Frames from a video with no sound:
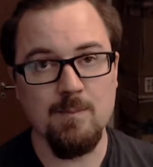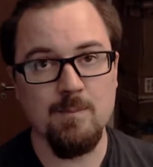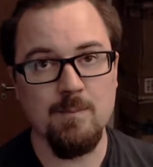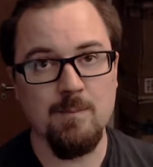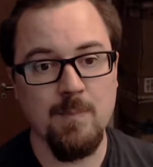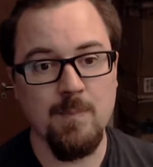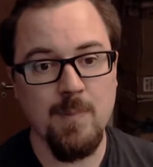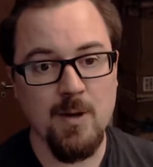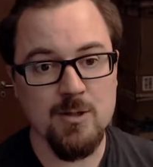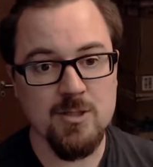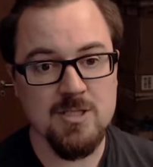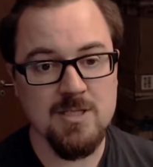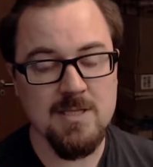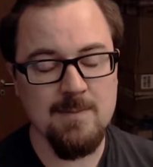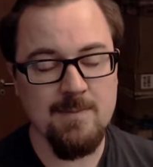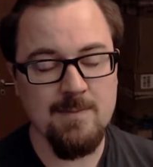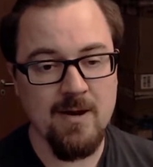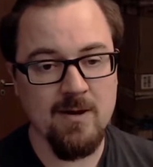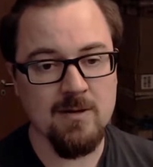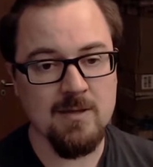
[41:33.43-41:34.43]
partially
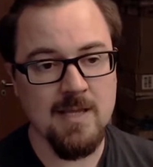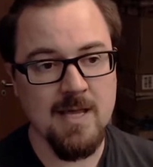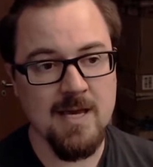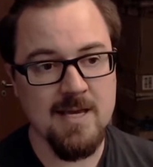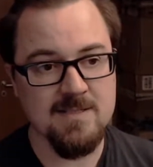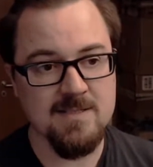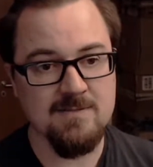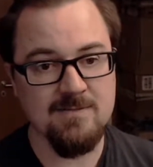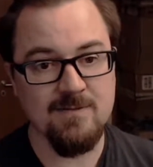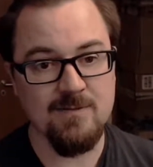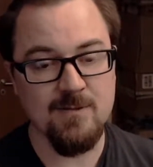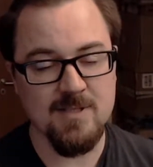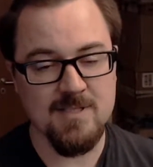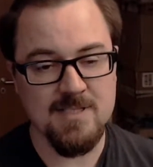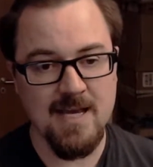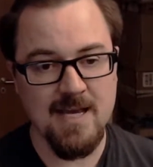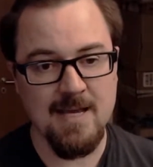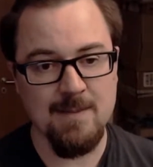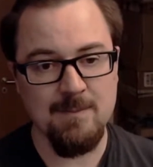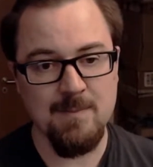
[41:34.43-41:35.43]
paralyzed for a
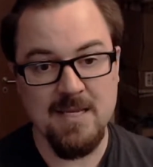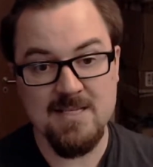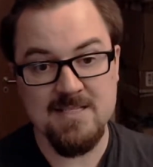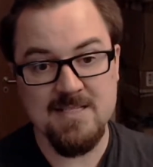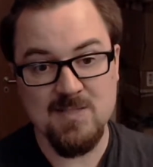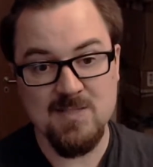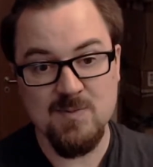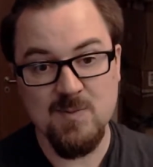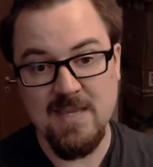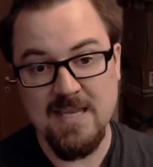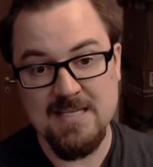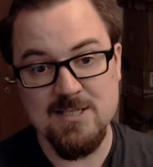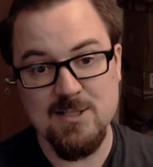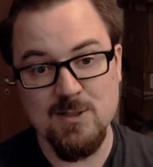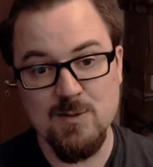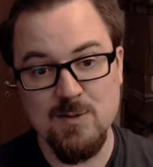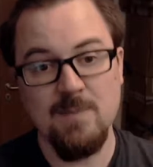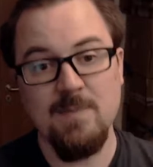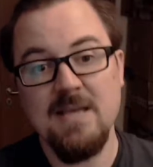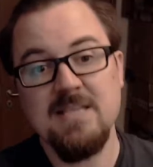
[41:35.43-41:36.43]
time, because that's what they
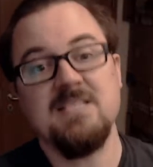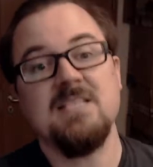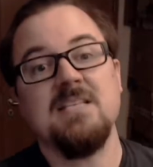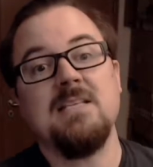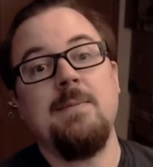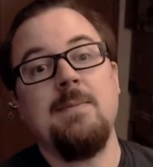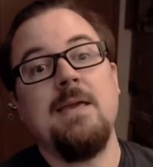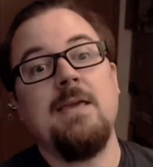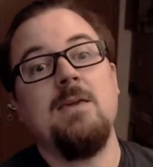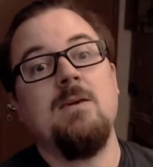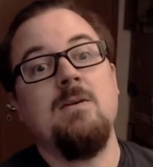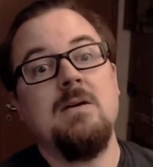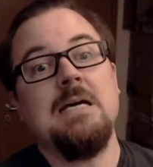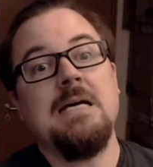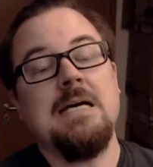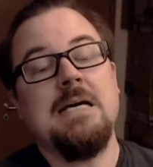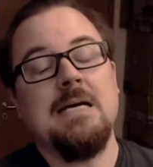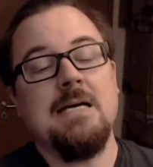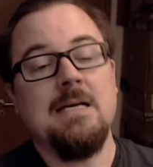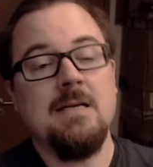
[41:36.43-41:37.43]
do. They basically make you,
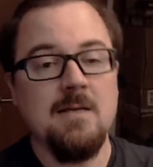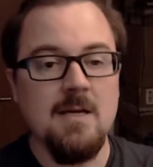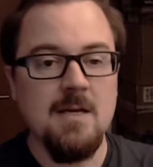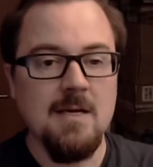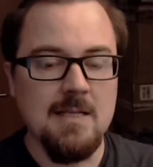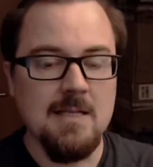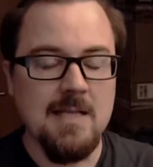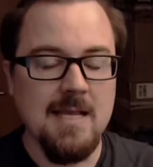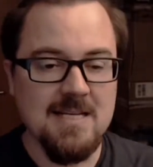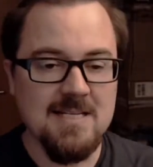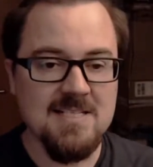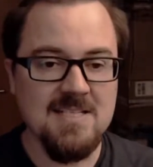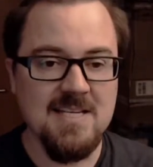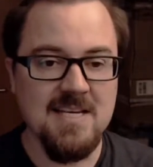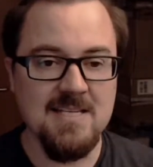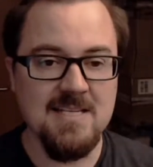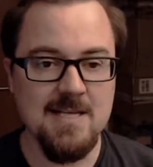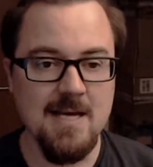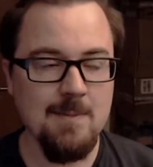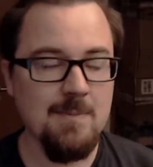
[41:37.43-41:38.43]

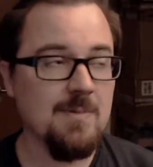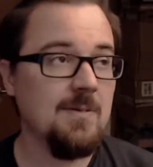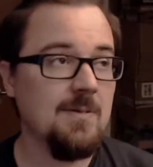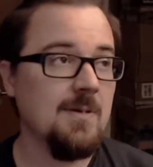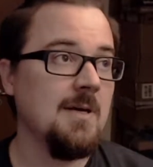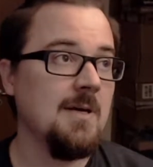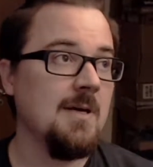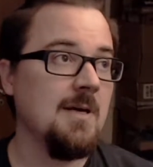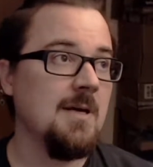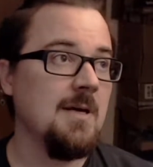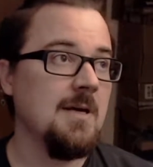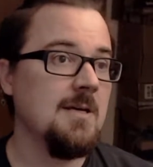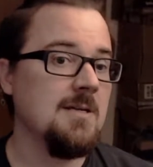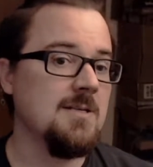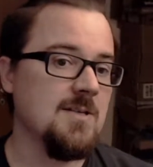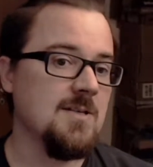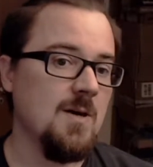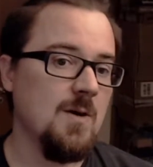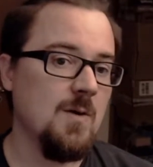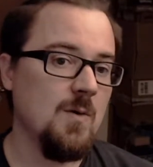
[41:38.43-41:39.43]
seize up.
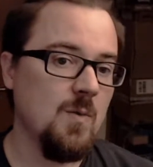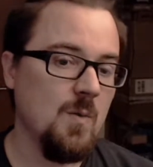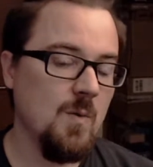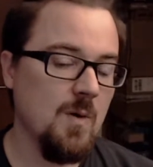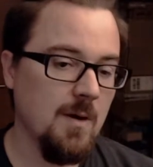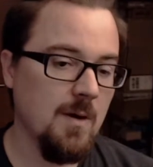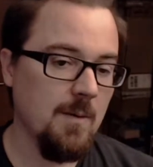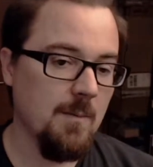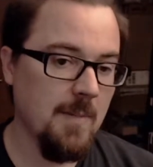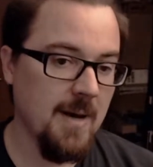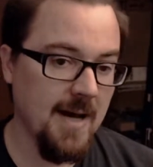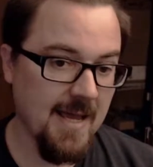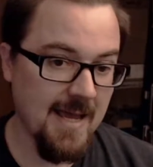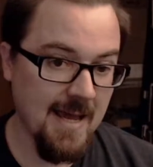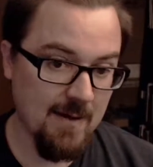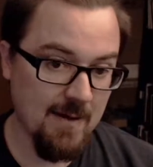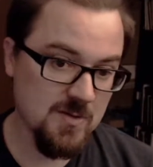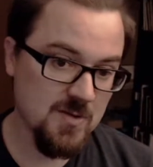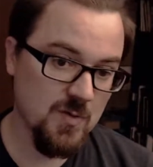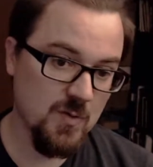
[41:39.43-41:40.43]
So my
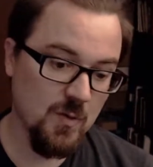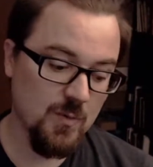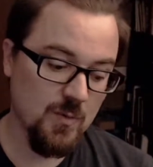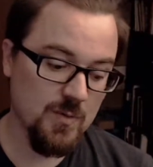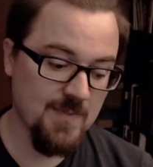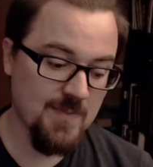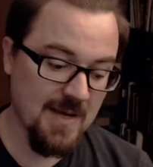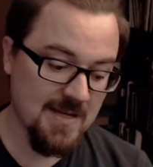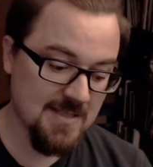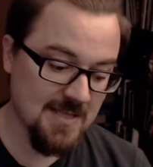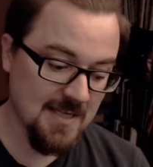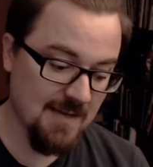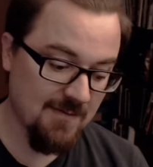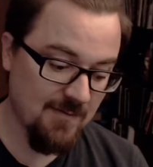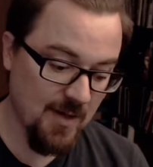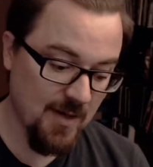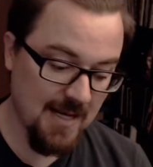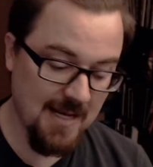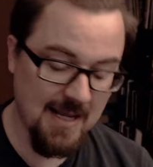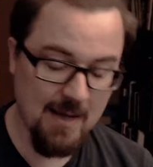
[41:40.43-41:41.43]
house rule was basically, if
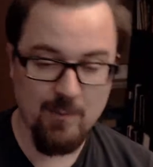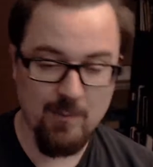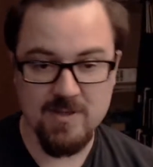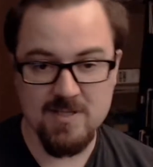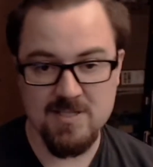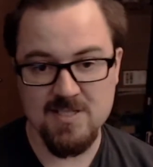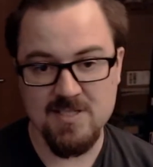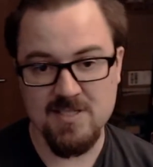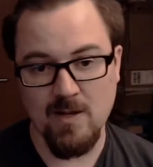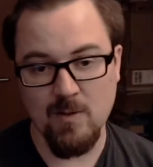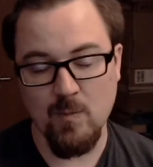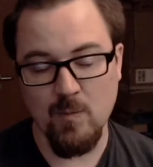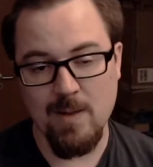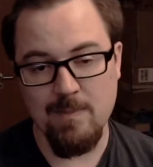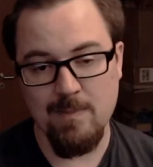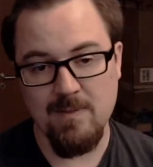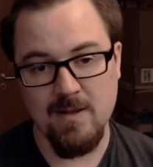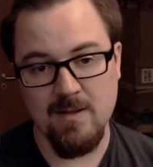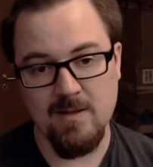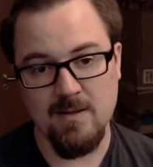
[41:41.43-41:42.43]
you get hit with a stun
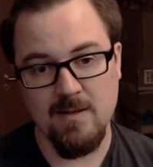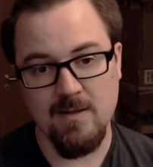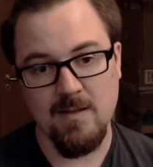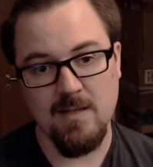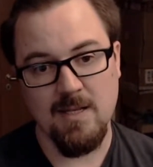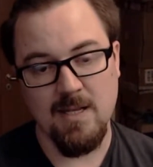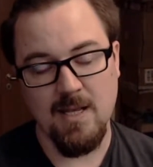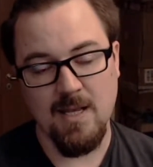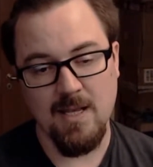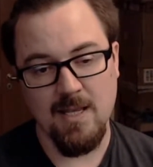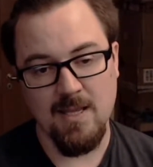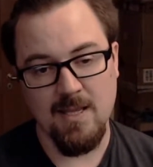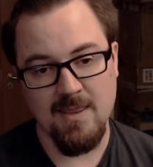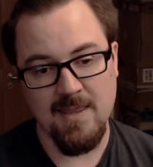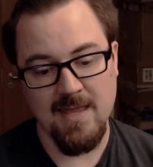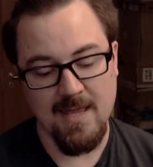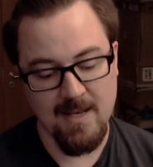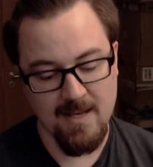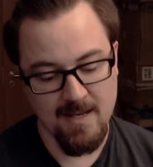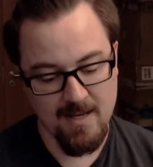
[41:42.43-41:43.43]
weapon,
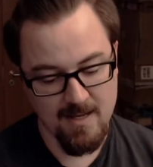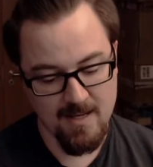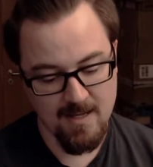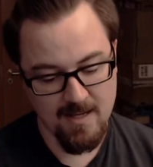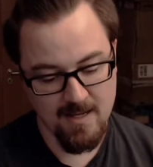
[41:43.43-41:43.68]
then